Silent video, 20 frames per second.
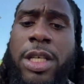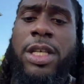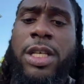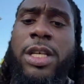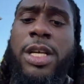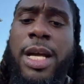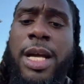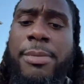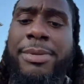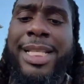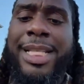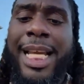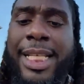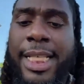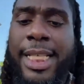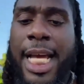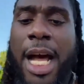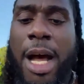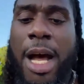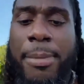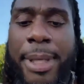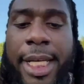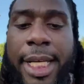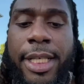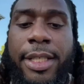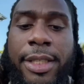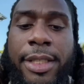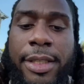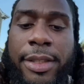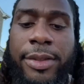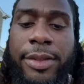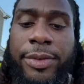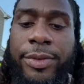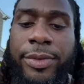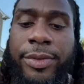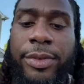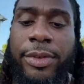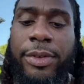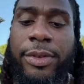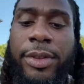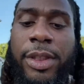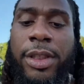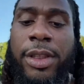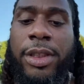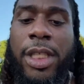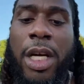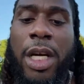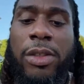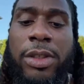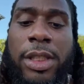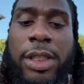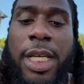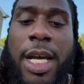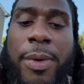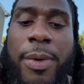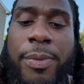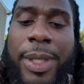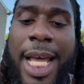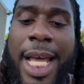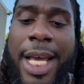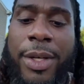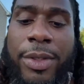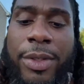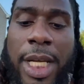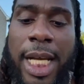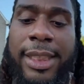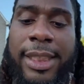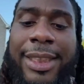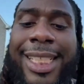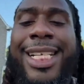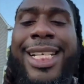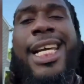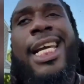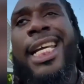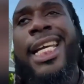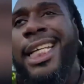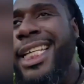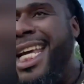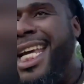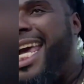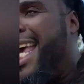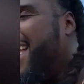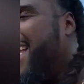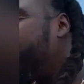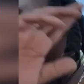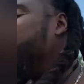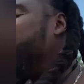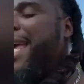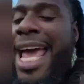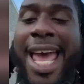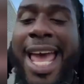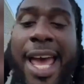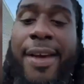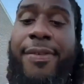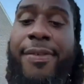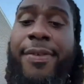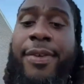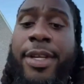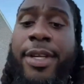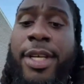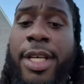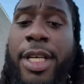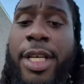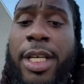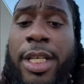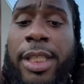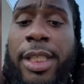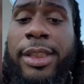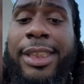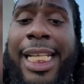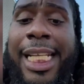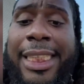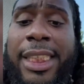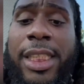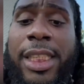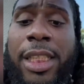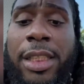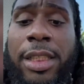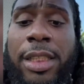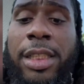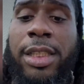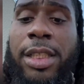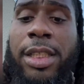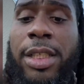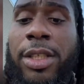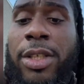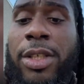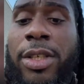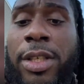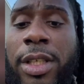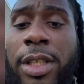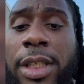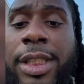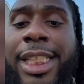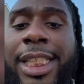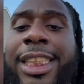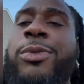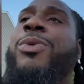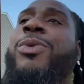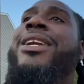I'm telling y'all, man. Talk to not rely on our sin. Yes, we have. Jessica, this is what